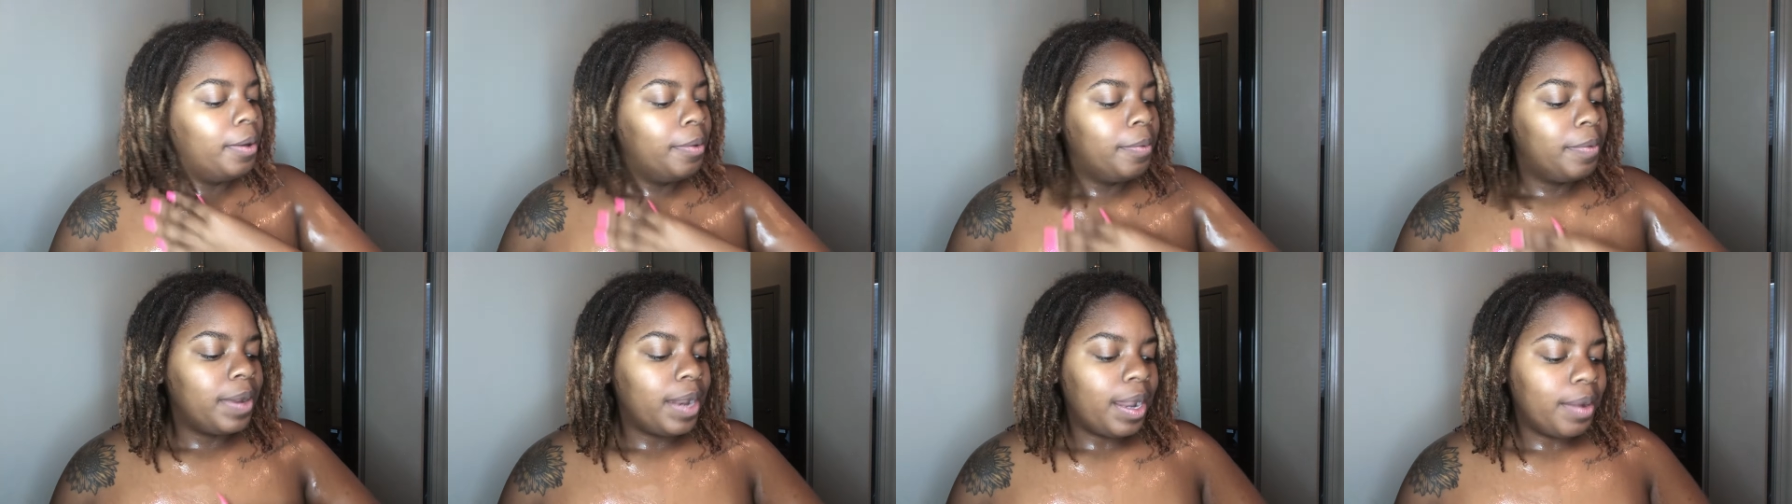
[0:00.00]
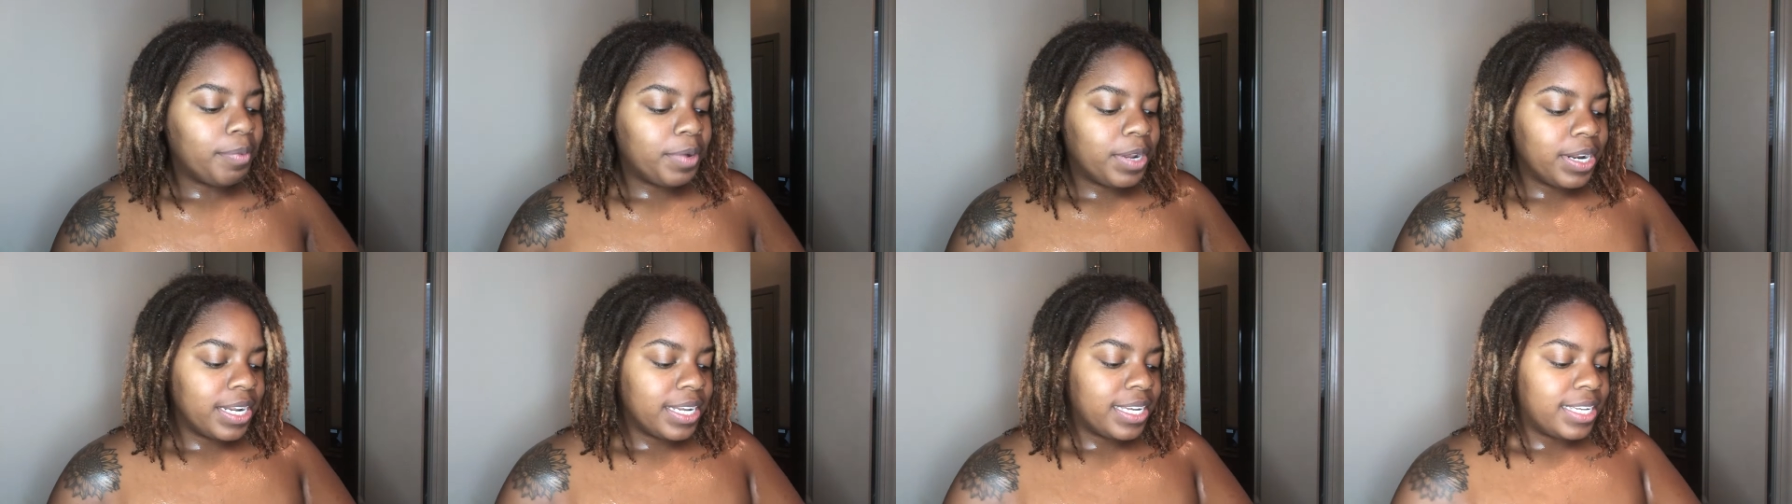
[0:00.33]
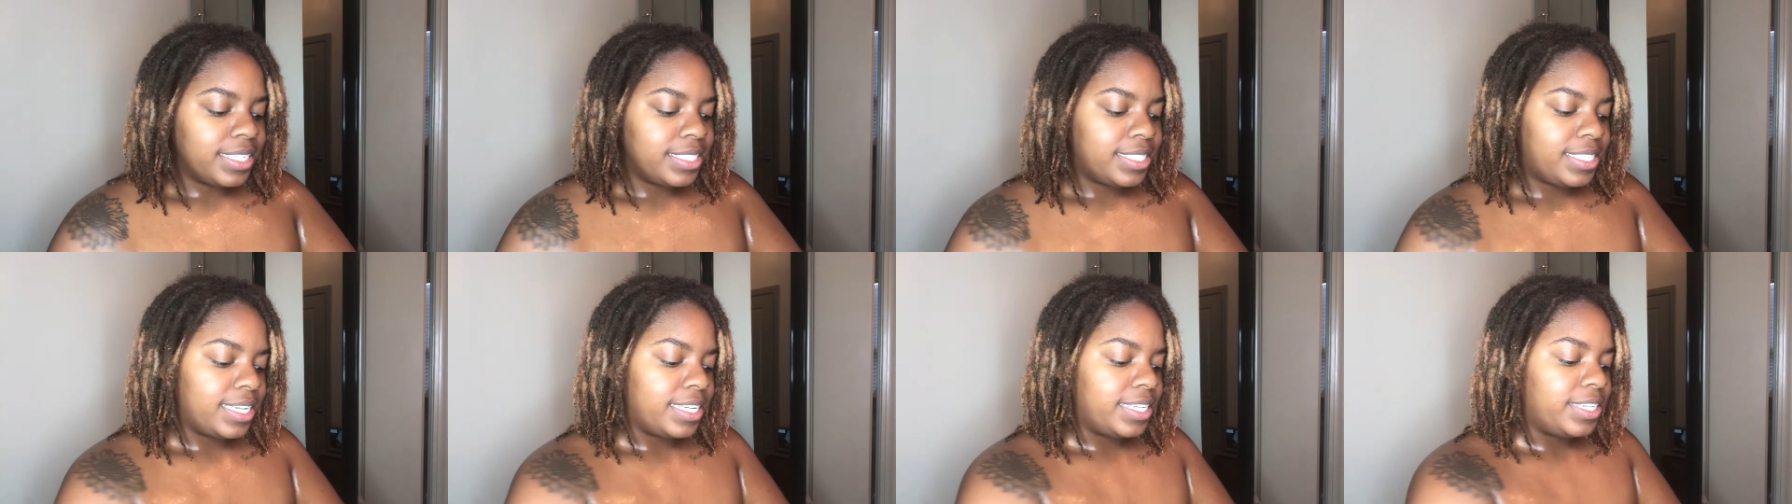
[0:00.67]
But I'm going to
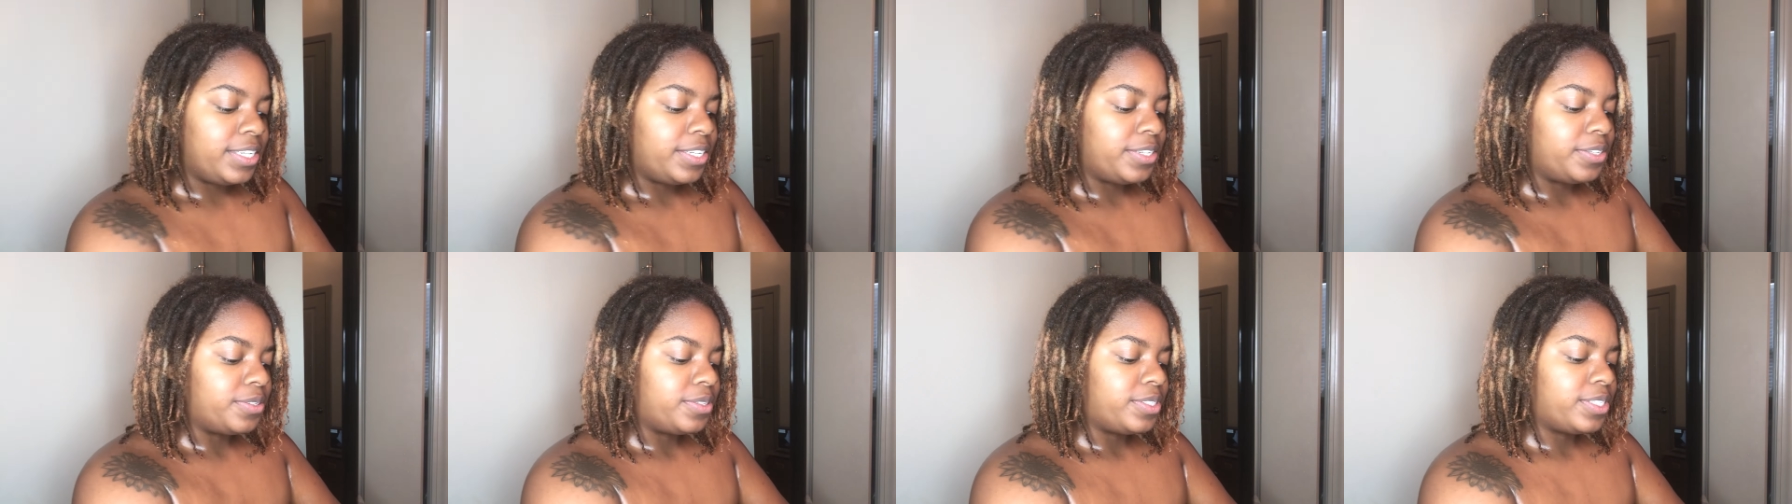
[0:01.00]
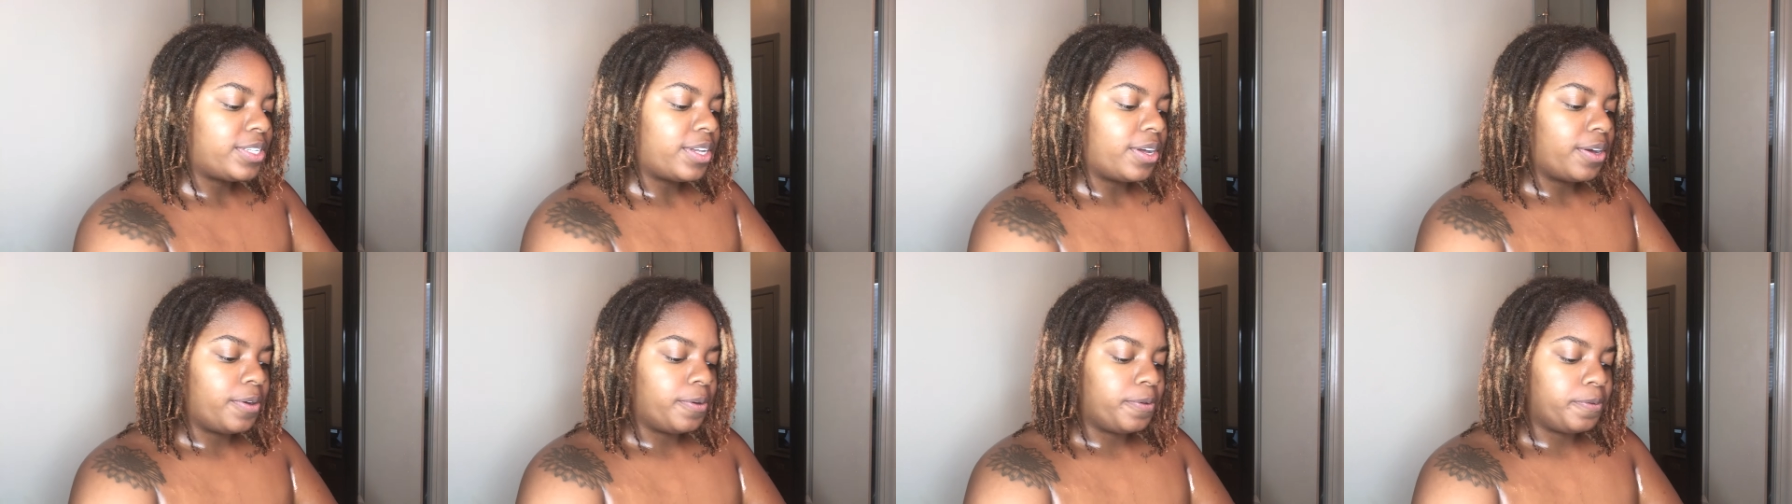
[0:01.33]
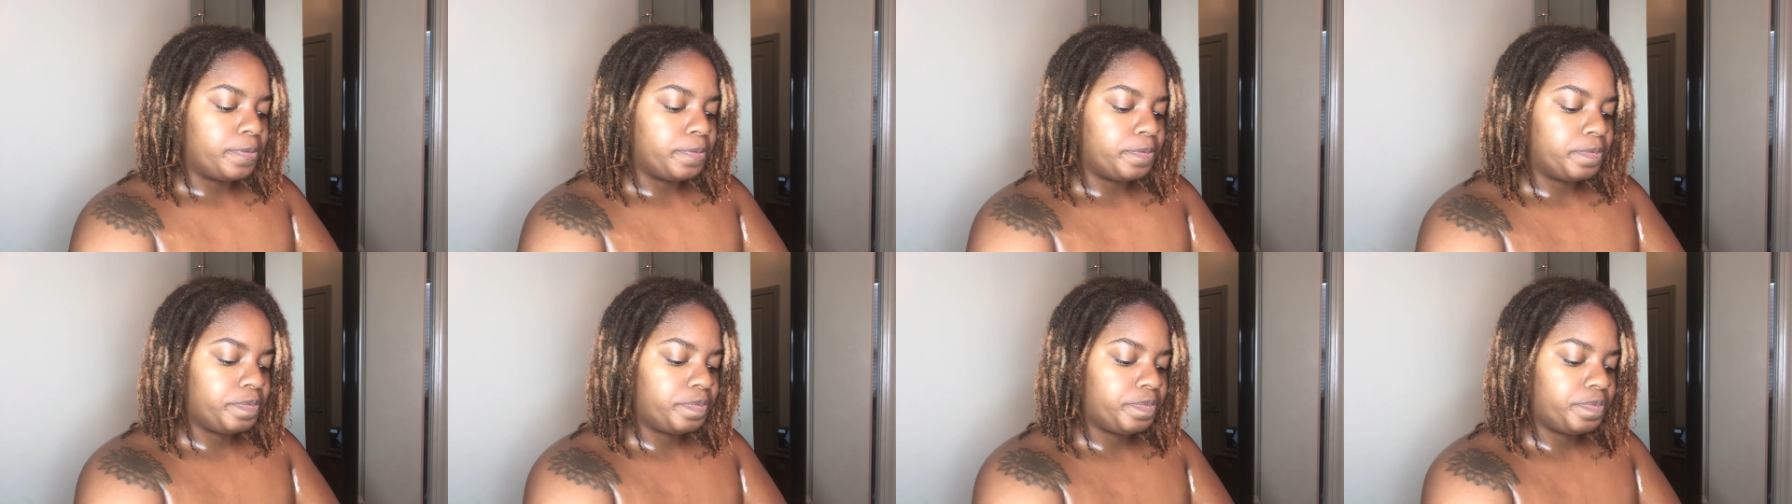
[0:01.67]
continue.
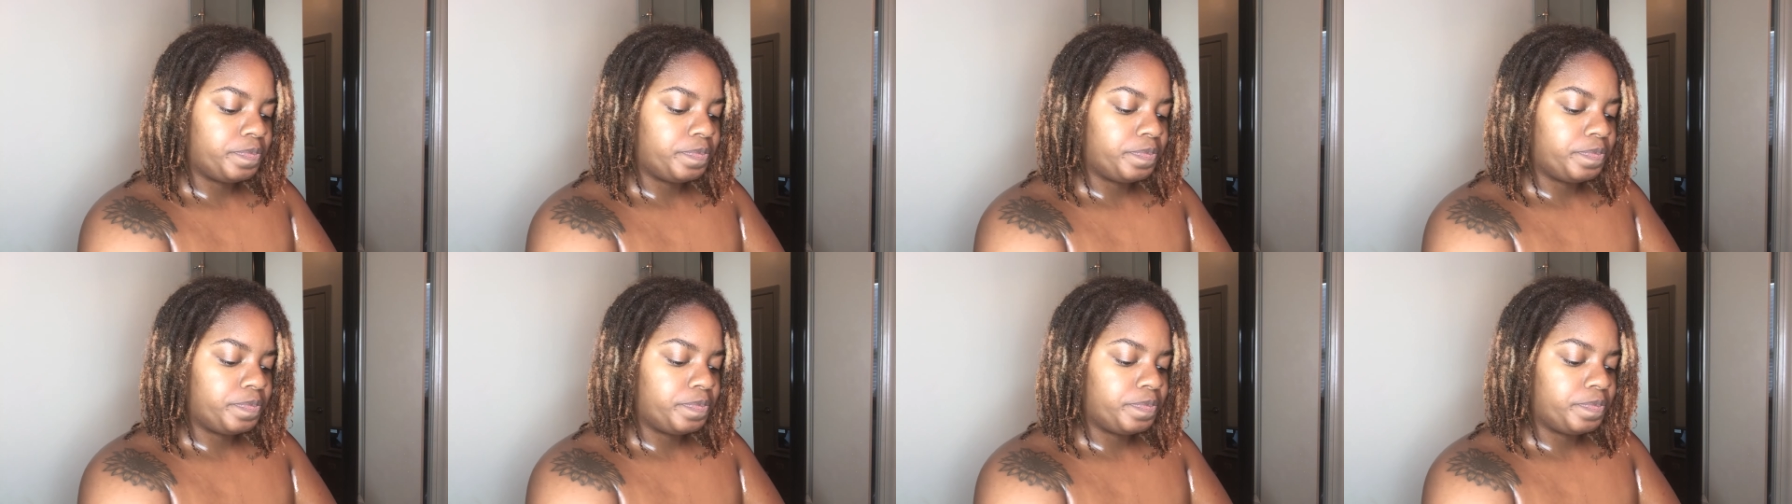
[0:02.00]
So